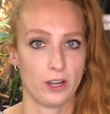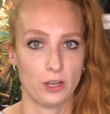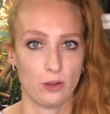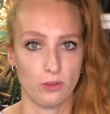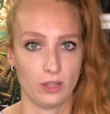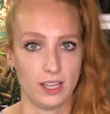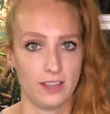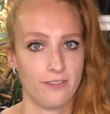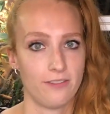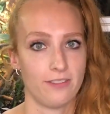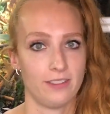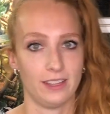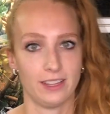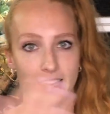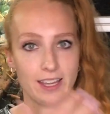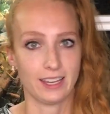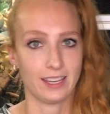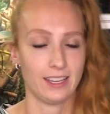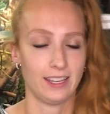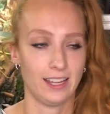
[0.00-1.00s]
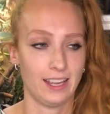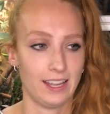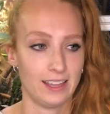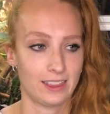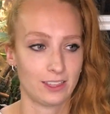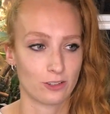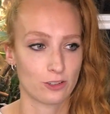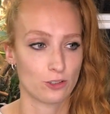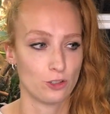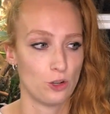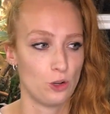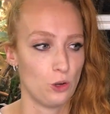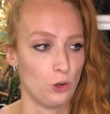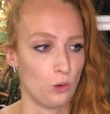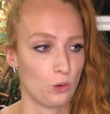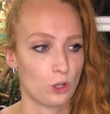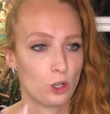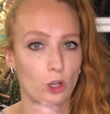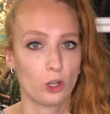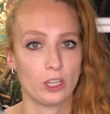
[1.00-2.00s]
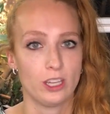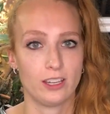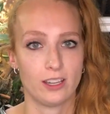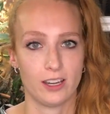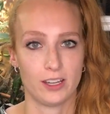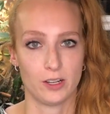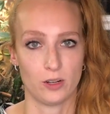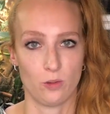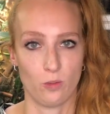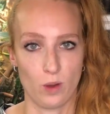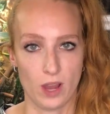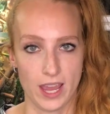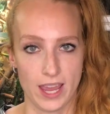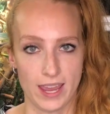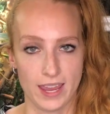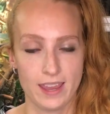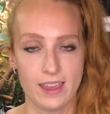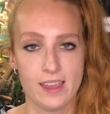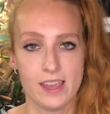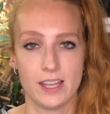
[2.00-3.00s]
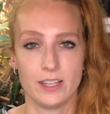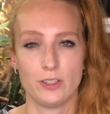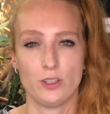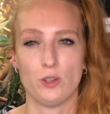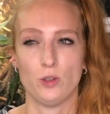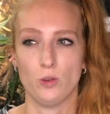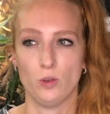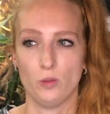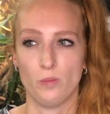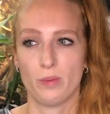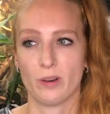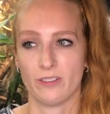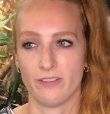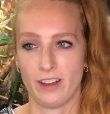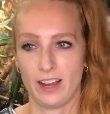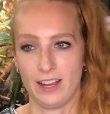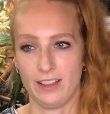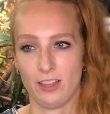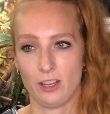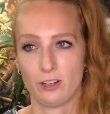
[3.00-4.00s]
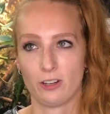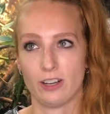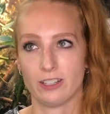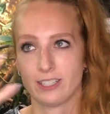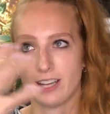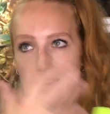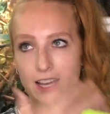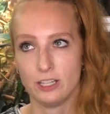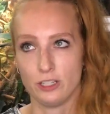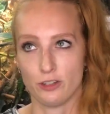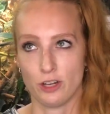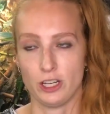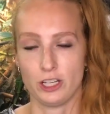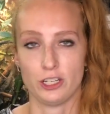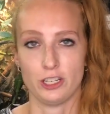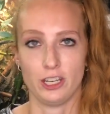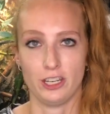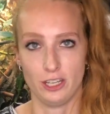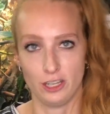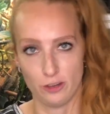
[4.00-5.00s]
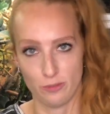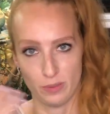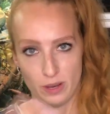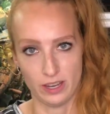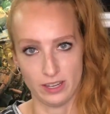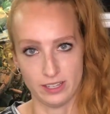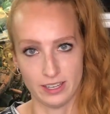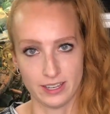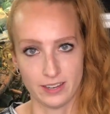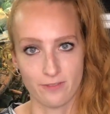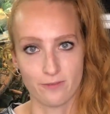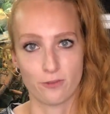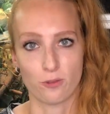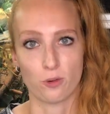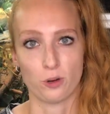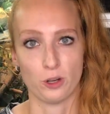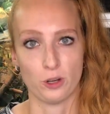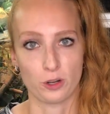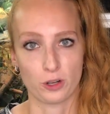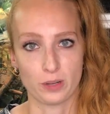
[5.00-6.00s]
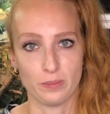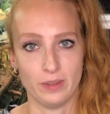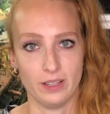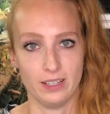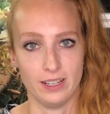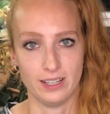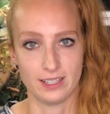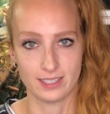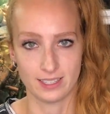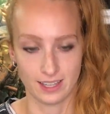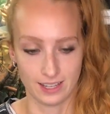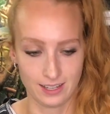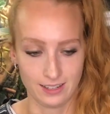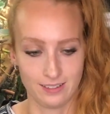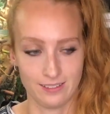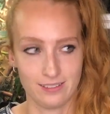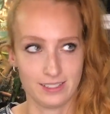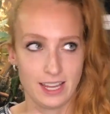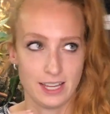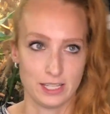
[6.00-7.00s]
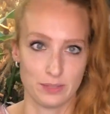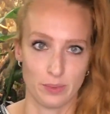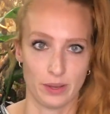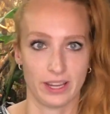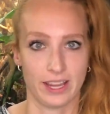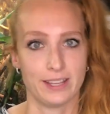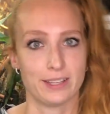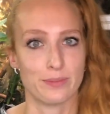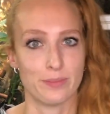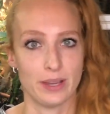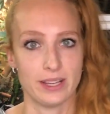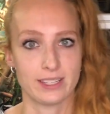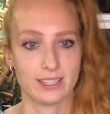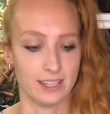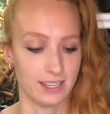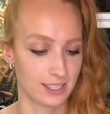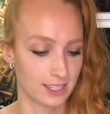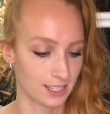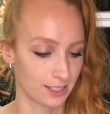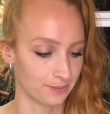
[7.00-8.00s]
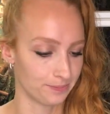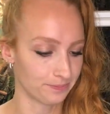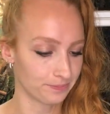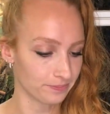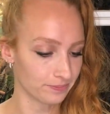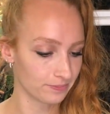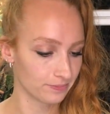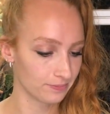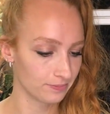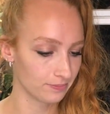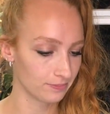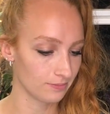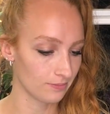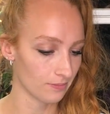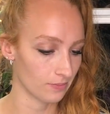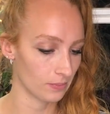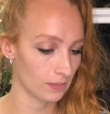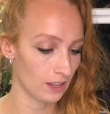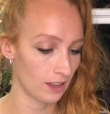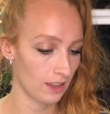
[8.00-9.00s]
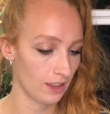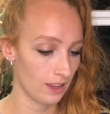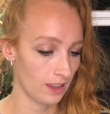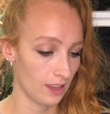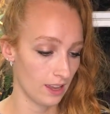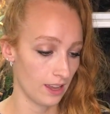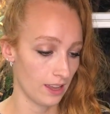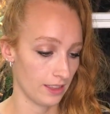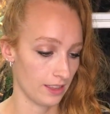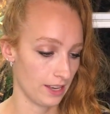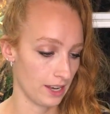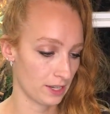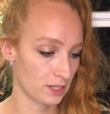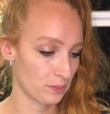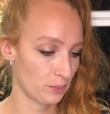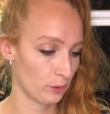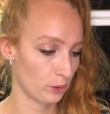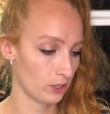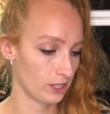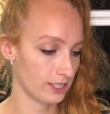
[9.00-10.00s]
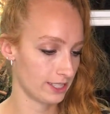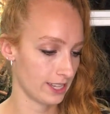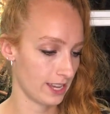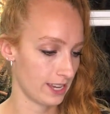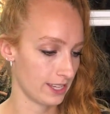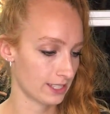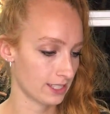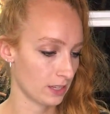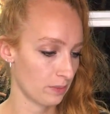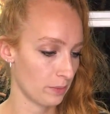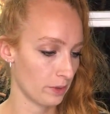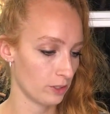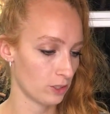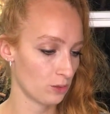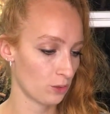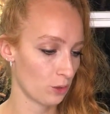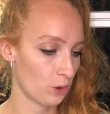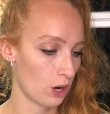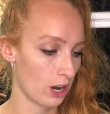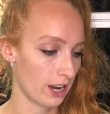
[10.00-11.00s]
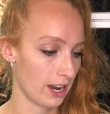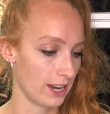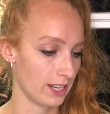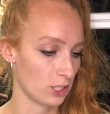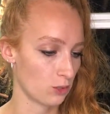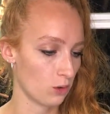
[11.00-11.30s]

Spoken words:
you live. Like, there's no cookie cutter way to provide the correct hydration and humidity for your chameleon. It's like case by case basis. The next bullet says chameleons require a